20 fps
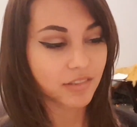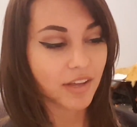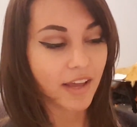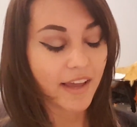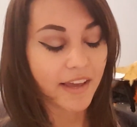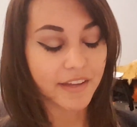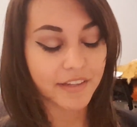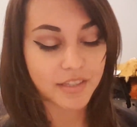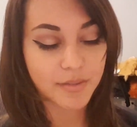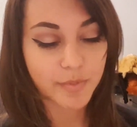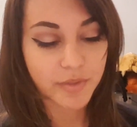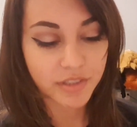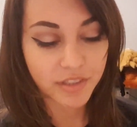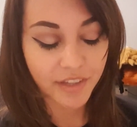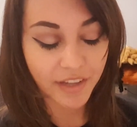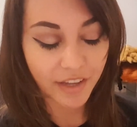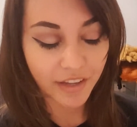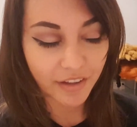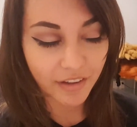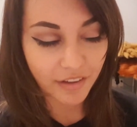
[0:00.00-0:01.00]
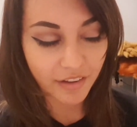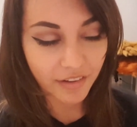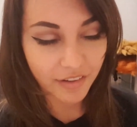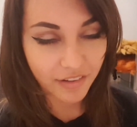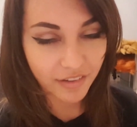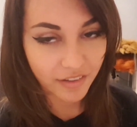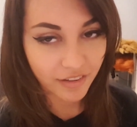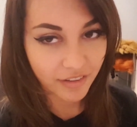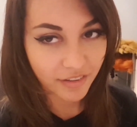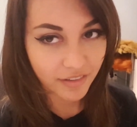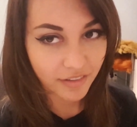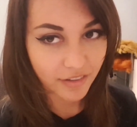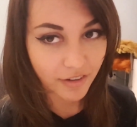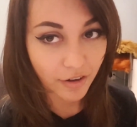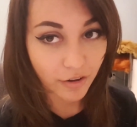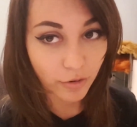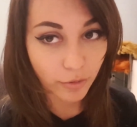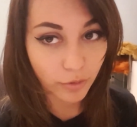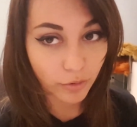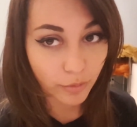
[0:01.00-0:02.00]
Hey, it's been like a
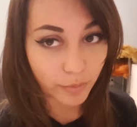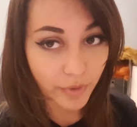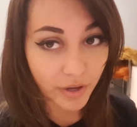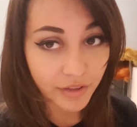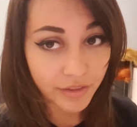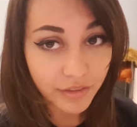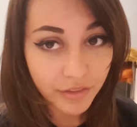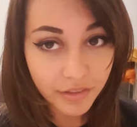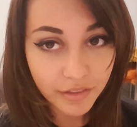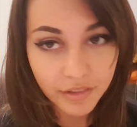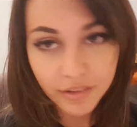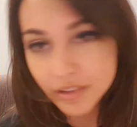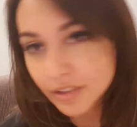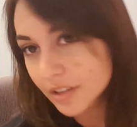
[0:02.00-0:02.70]
whole month